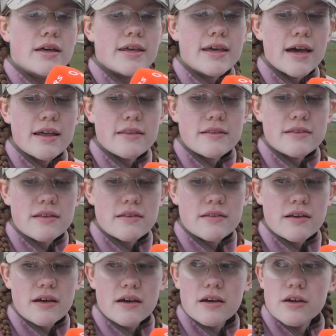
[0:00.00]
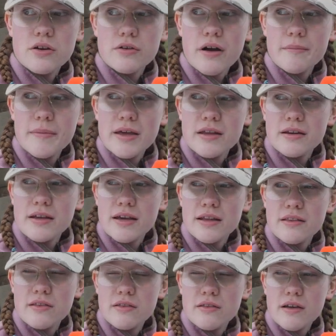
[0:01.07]
Yeah, this is uh, Grumman.
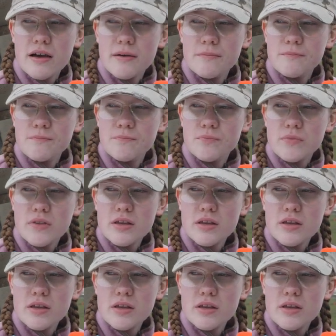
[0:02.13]
It's um,